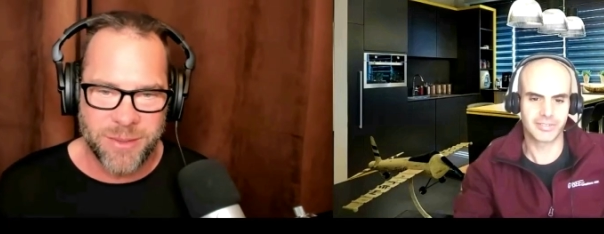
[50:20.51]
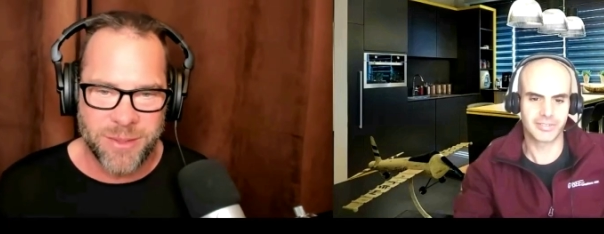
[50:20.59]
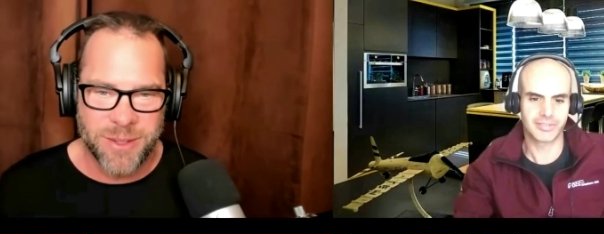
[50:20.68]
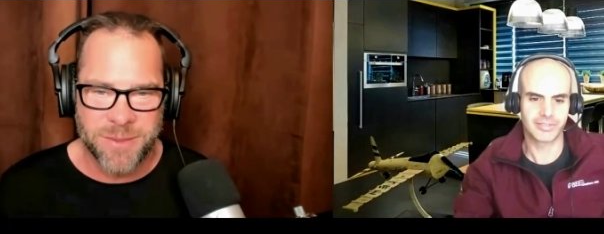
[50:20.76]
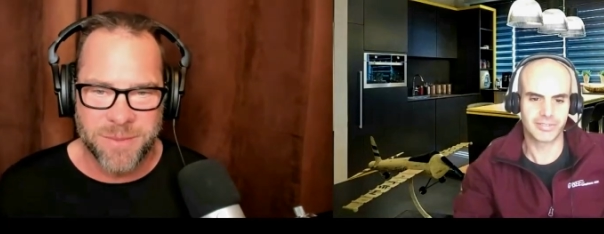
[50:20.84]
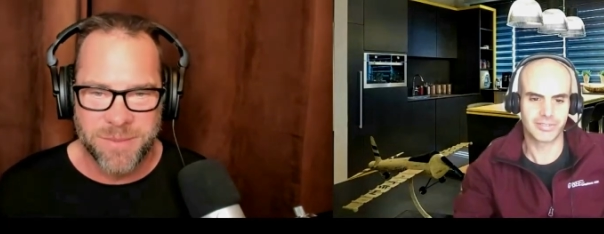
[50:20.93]

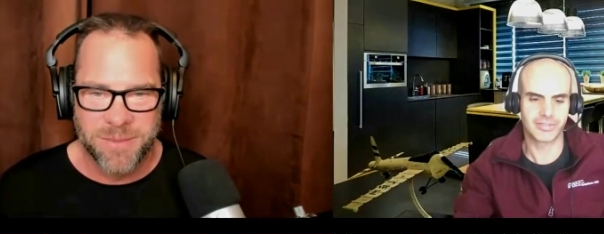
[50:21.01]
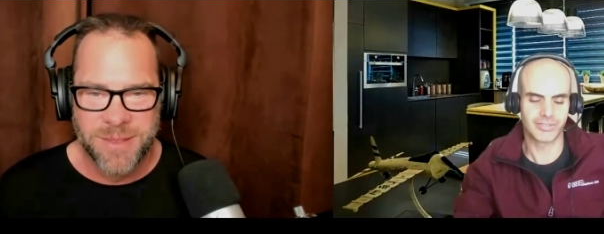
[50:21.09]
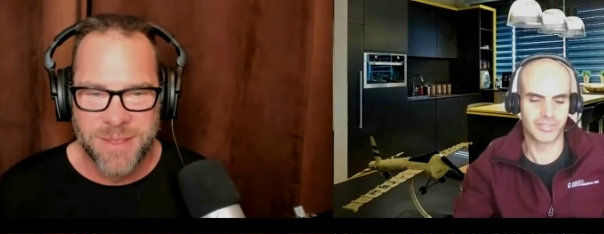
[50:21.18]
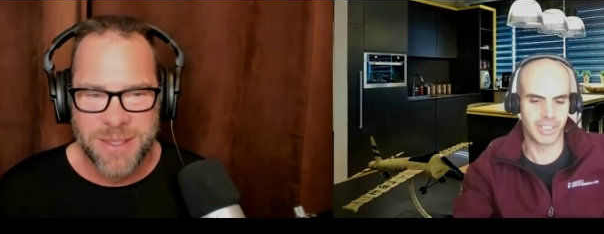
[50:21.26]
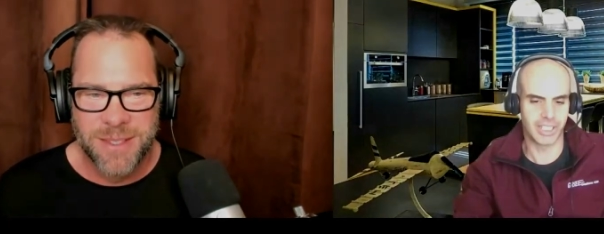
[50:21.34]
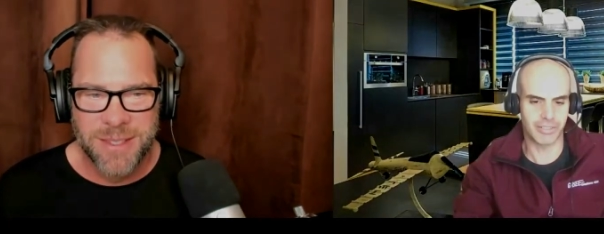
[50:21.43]
Speaker 1: So
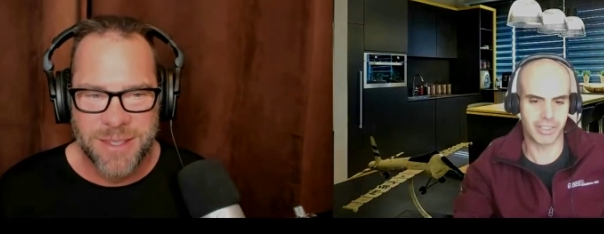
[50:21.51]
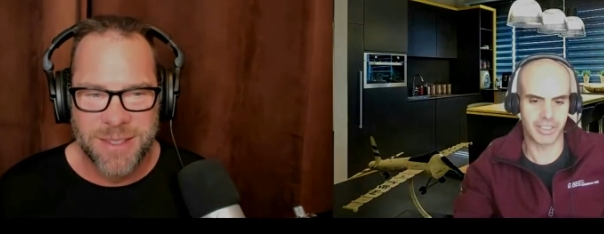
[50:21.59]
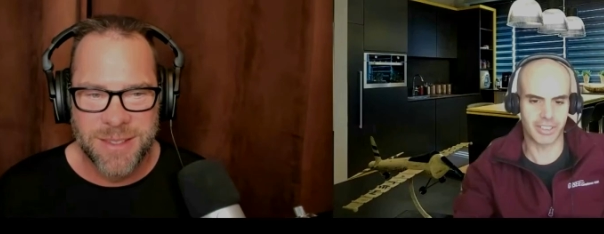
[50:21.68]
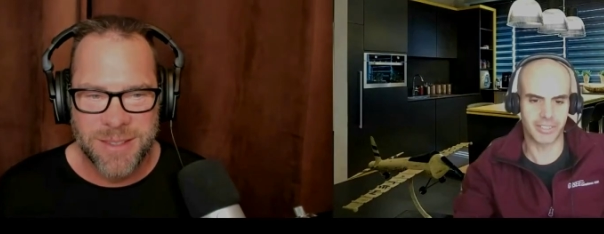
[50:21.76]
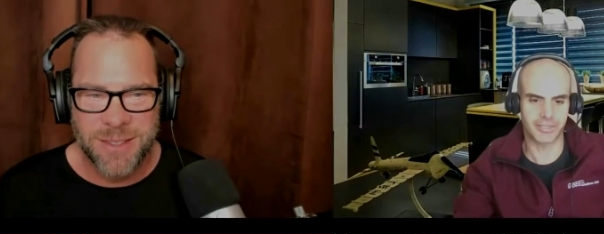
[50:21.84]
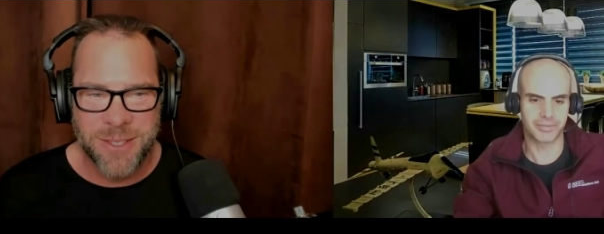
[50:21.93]

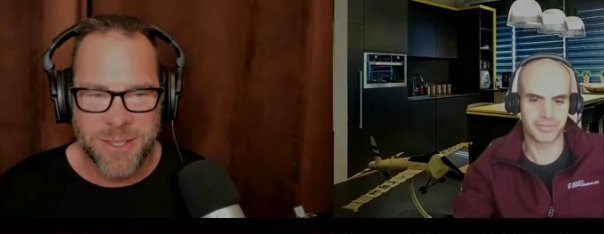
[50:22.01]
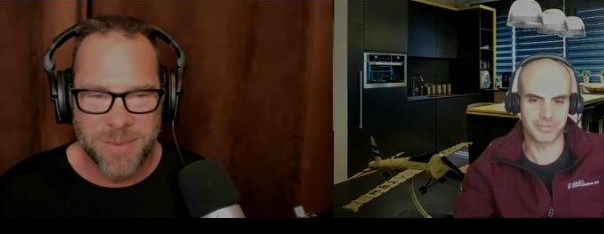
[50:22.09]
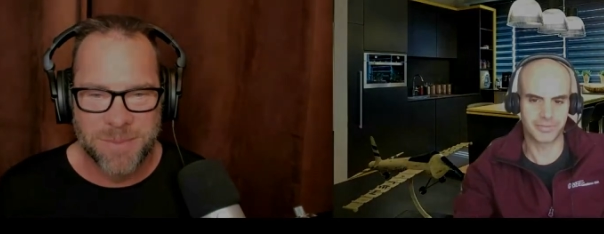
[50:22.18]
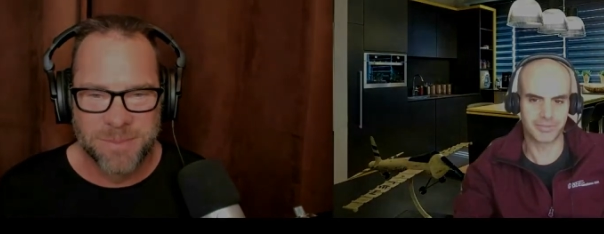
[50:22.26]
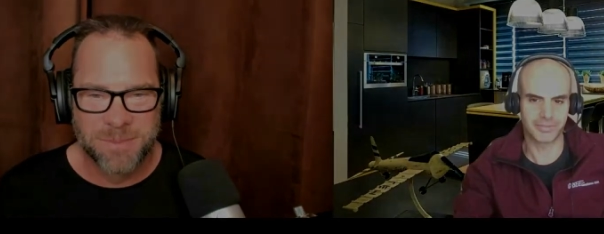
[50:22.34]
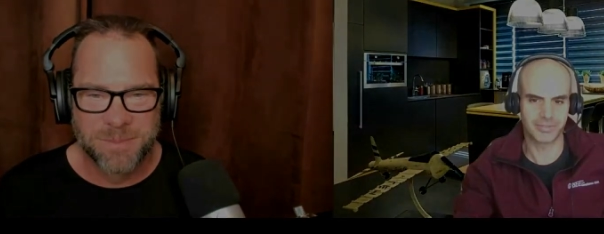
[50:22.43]
definitely good.
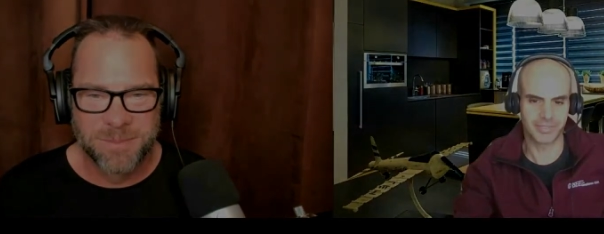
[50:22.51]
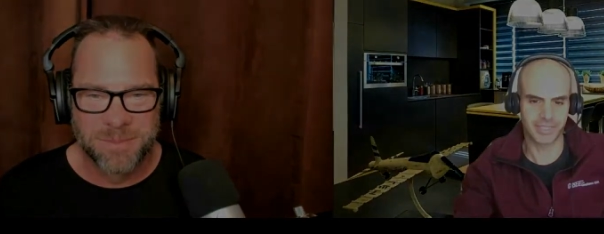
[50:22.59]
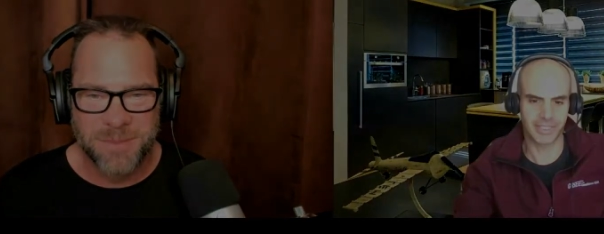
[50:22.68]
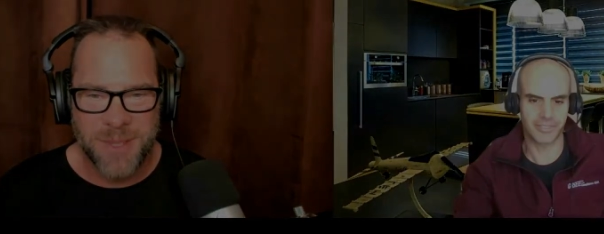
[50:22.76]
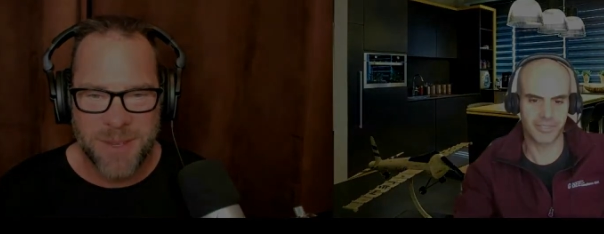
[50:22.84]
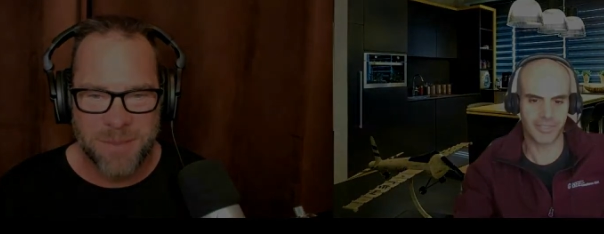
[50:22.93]

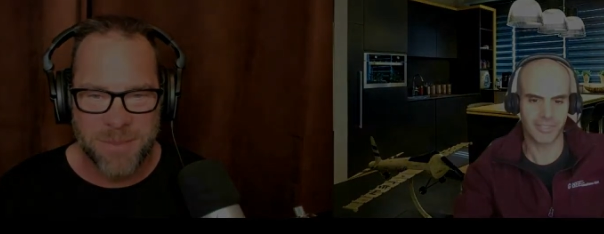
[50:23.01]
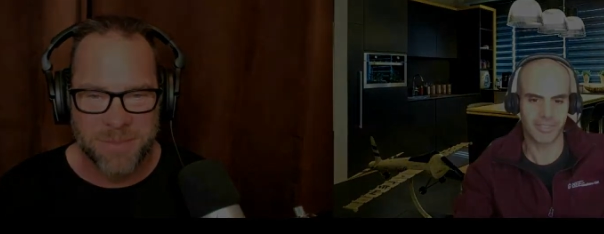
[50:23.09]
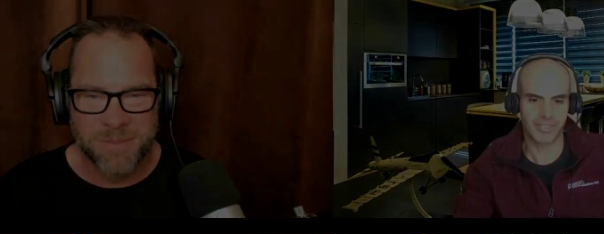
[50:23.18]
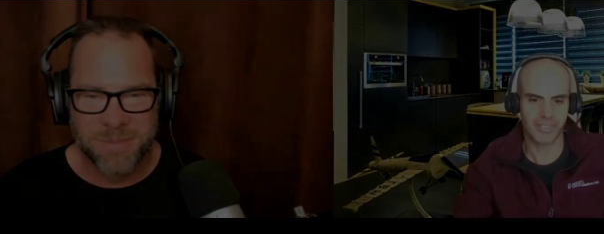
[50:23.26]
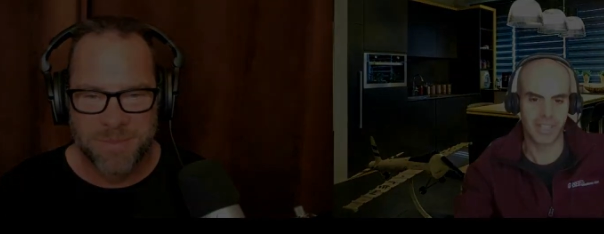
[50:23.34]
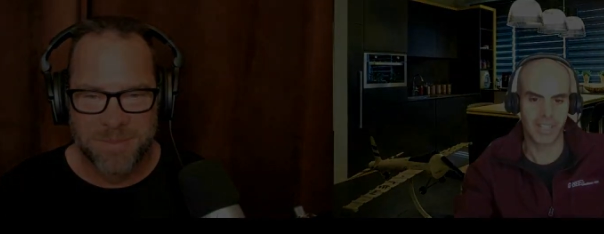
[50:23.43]
Yeah. yeah.
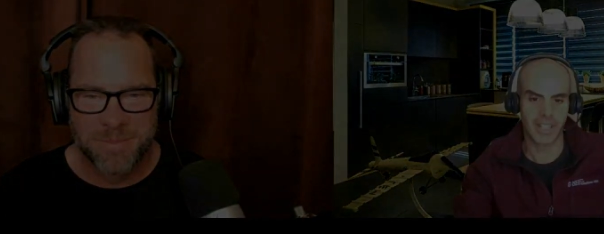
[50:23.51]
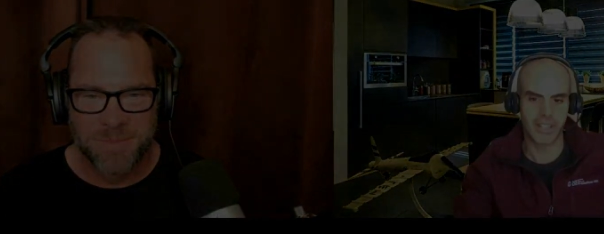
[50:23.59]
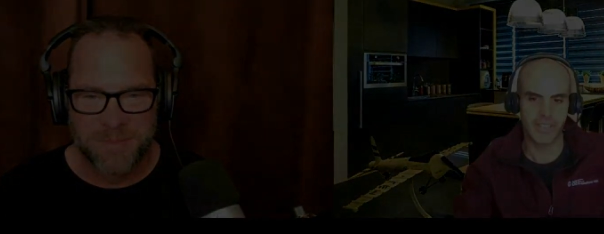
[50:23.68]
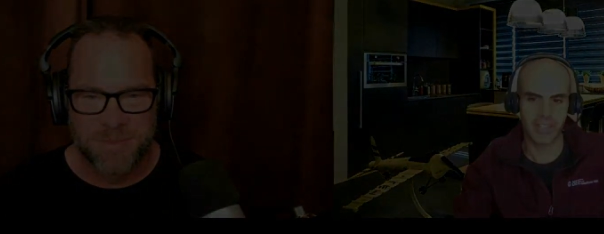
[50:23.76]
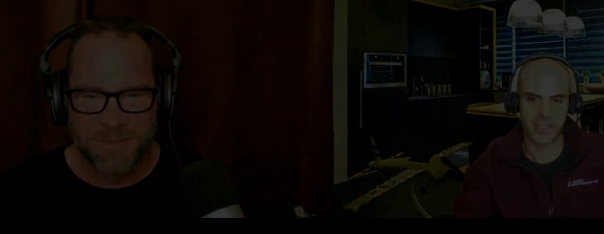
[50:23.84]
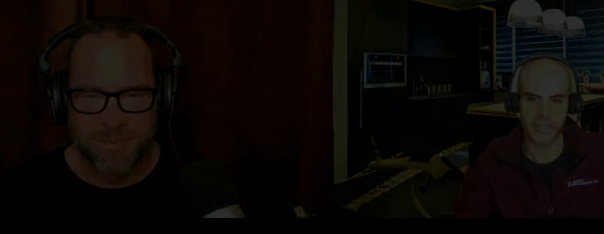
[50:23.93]

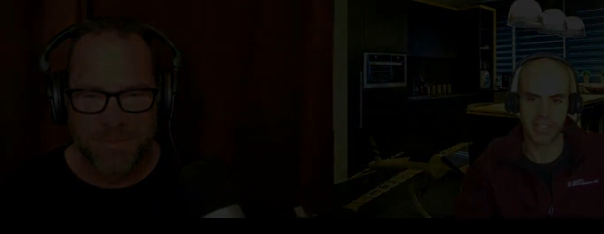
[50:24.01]
Thank